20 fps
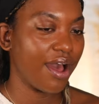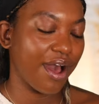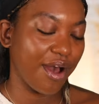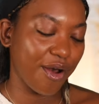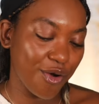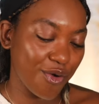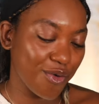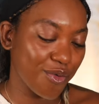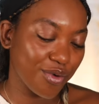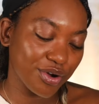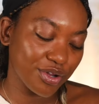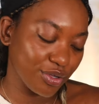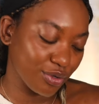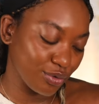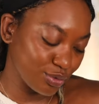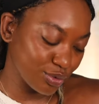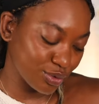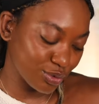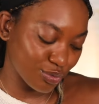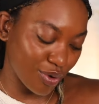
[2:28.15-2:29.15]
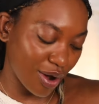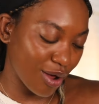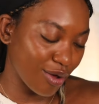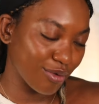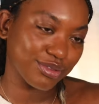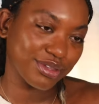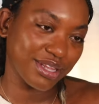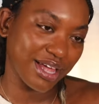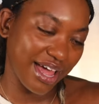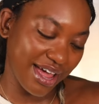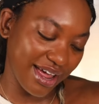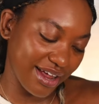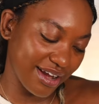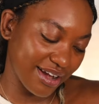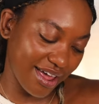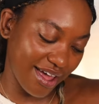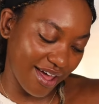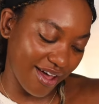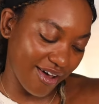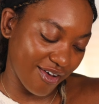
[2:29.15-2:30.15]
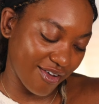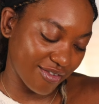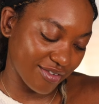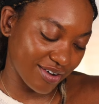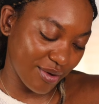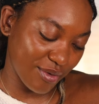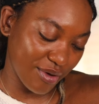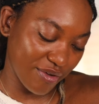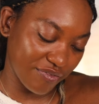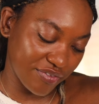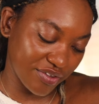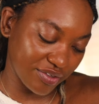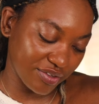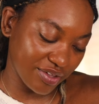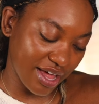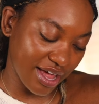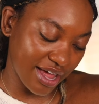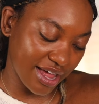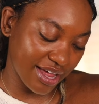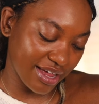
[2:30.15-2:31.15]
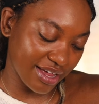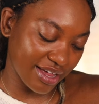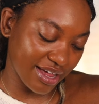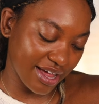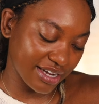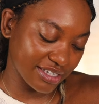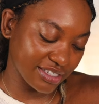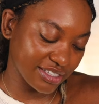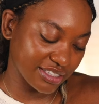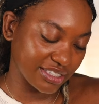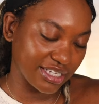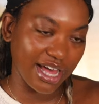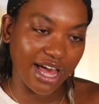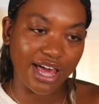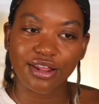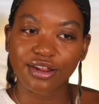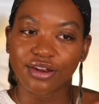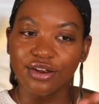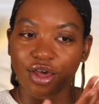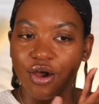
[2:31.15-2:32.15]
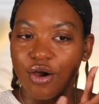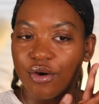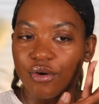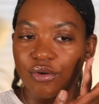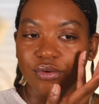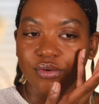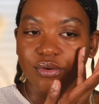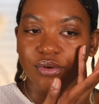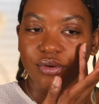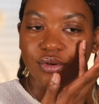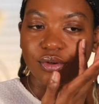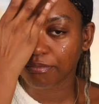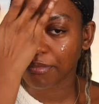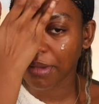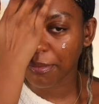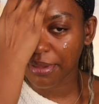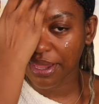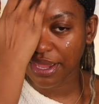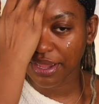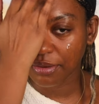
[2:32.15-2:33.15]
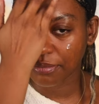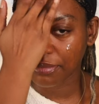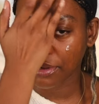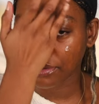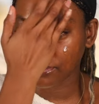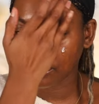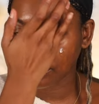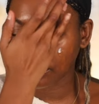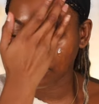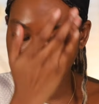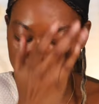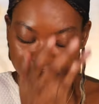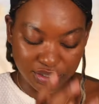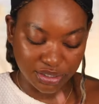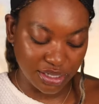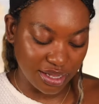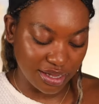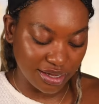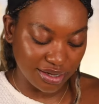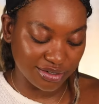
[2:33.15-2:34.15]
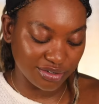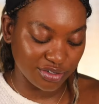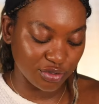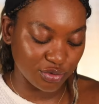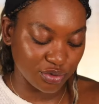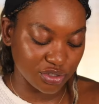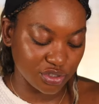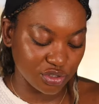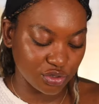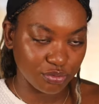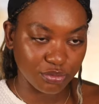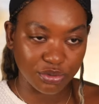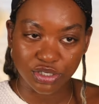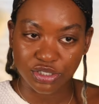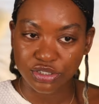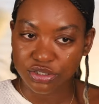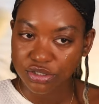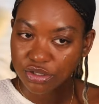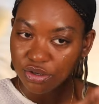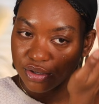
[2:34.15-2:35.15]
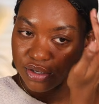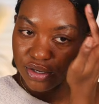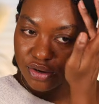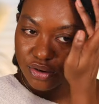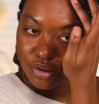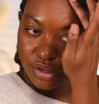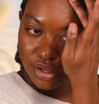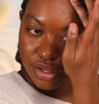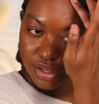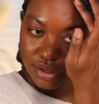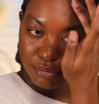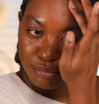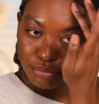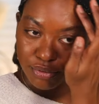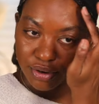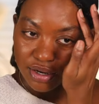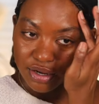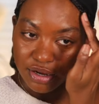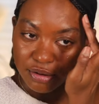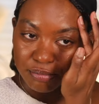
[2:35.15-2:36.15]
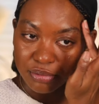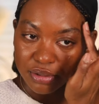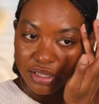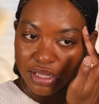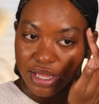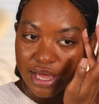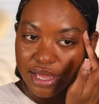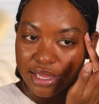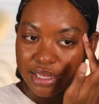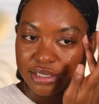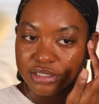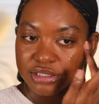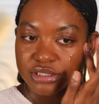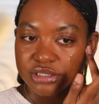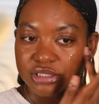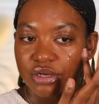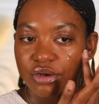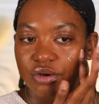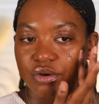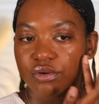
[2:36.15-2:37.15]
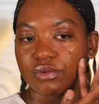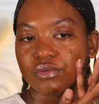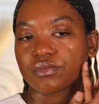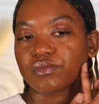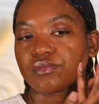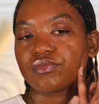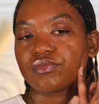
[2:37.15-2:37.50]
I don't want to use the wrong thing now. Now I feel like I just gotta know. My makeup don't be like doing too much though. It don't like break up a lot. So